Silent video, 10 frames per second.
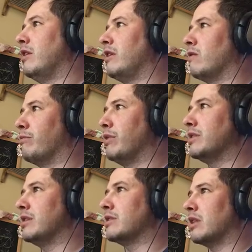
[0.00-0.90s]
do anything with
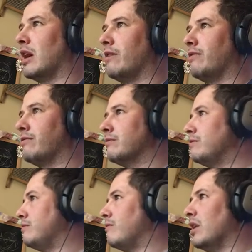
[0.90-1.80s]
business, life,
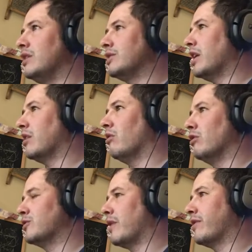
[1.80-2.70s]
setting
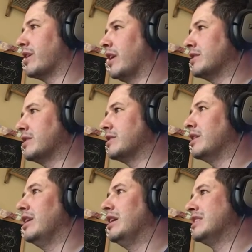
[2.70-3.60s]
goals, whatever the case
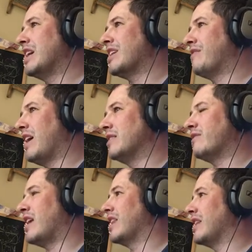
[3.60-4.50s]
is. Take advantage
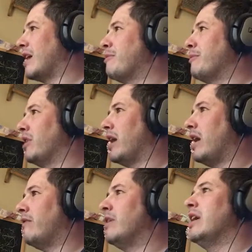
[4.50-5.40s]
of that. A lot of people
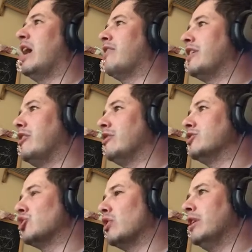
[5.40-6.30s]
have. I think you'd
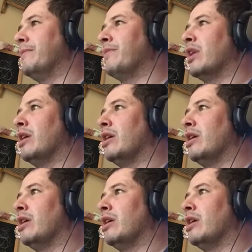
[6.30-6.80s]
enjoy it.